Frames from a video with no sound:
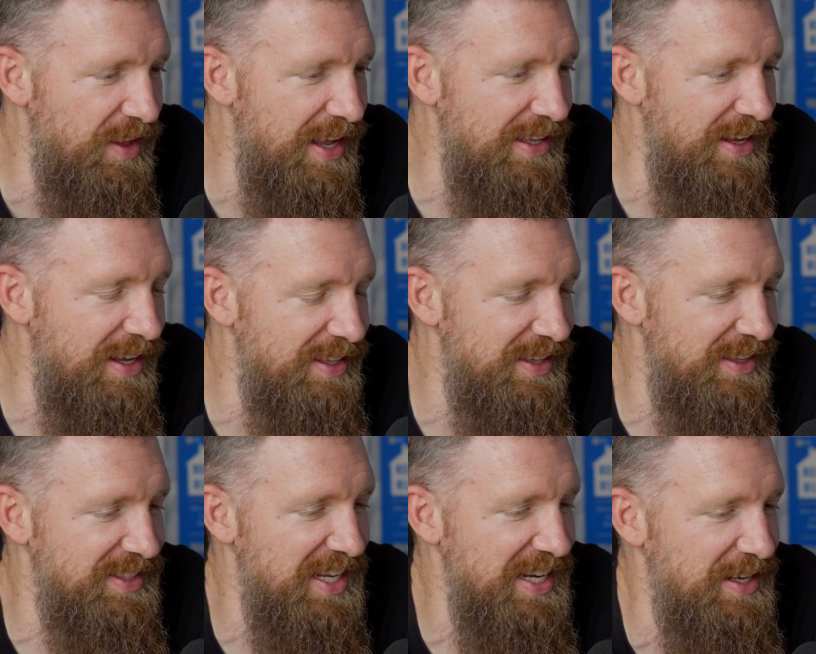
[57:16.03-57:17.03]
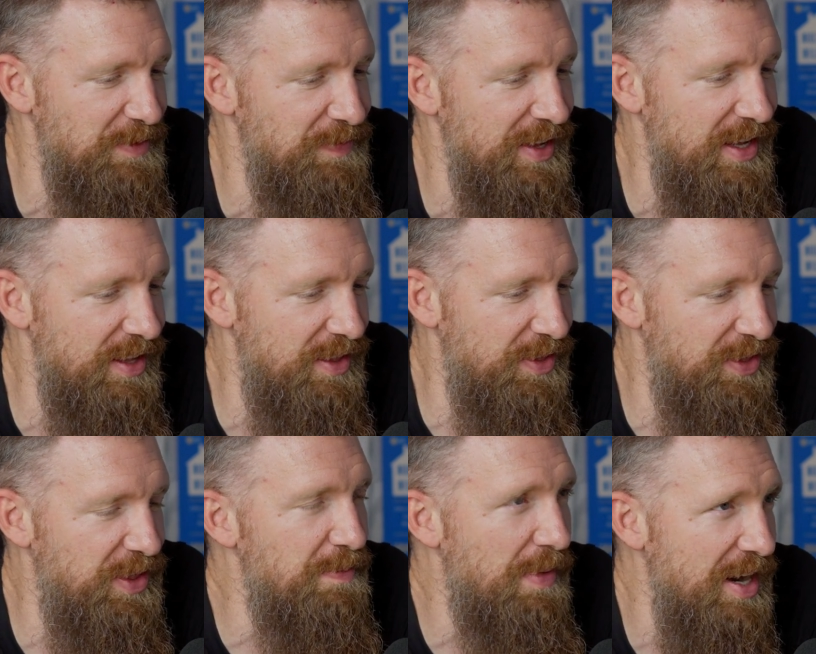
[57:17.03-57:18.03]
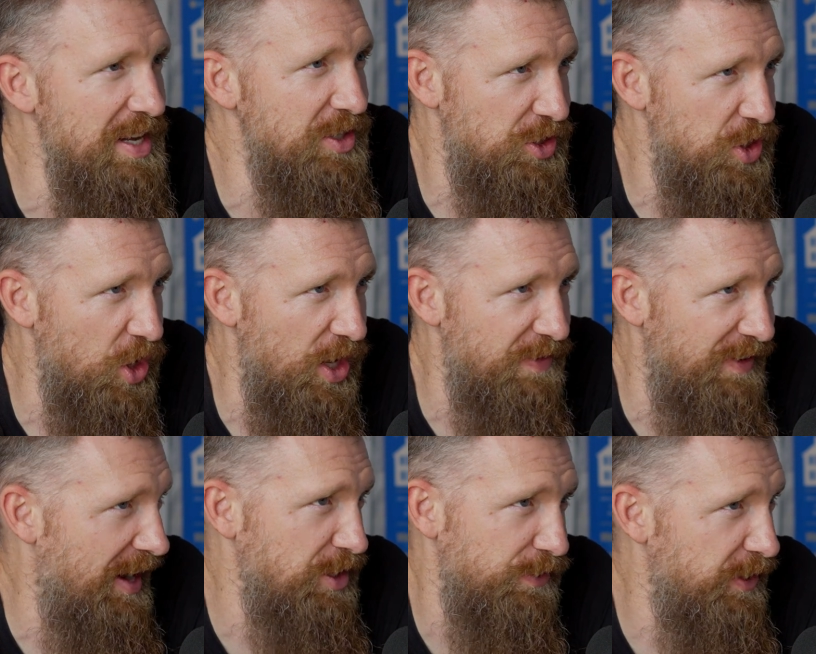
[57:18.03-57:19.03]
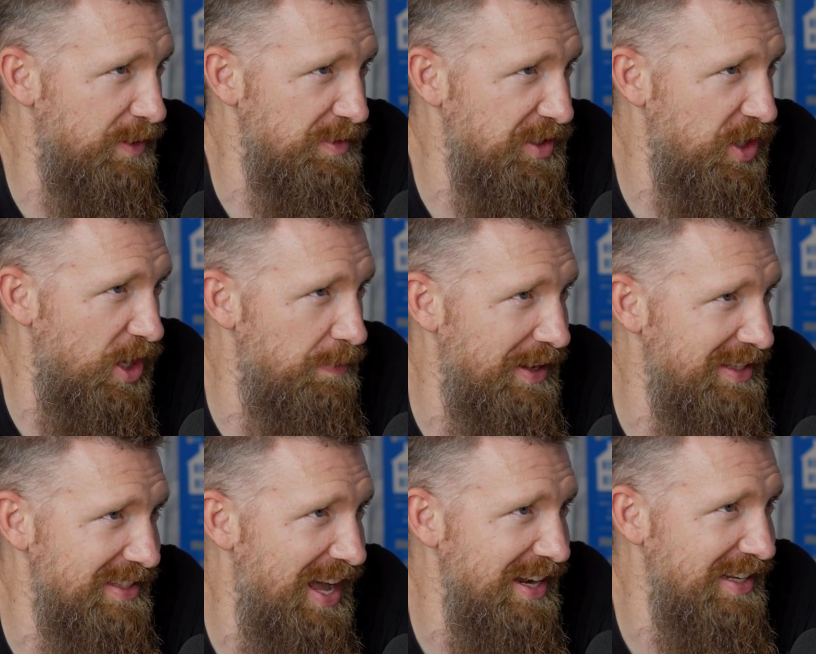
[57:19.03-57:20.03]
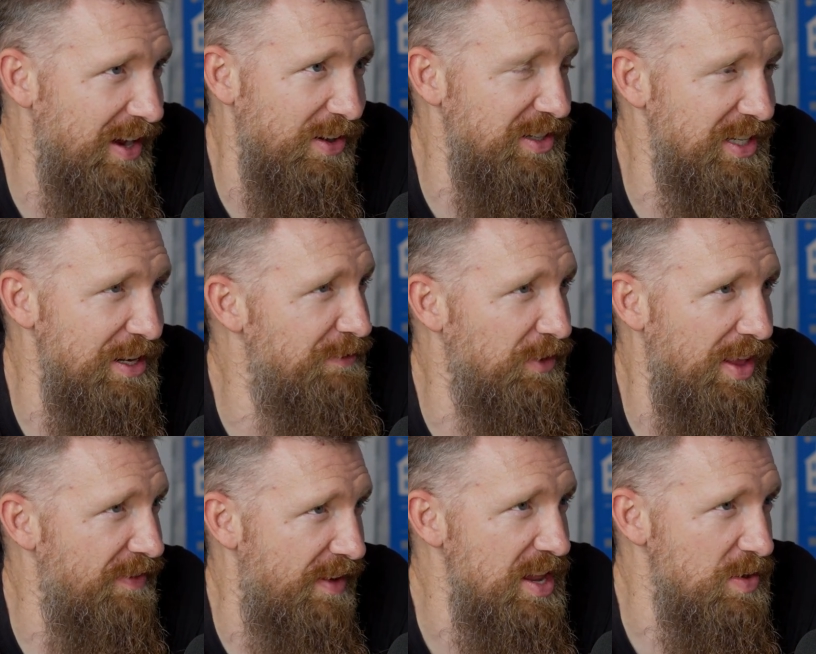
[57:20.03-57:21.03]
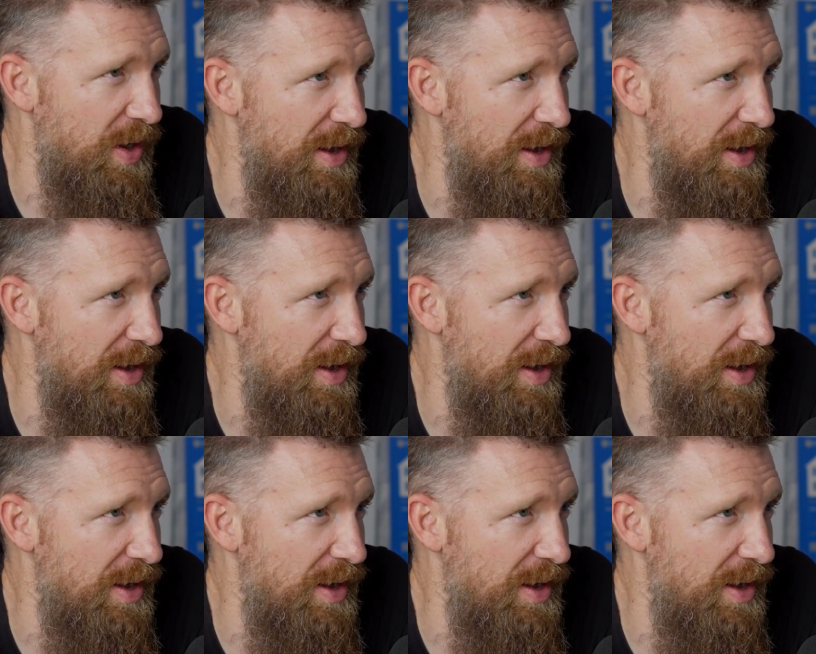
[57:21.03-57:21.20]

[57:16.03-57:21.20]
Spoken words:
it's like the money's good, financial freedom's good, but it's not guaranteed for life anyway.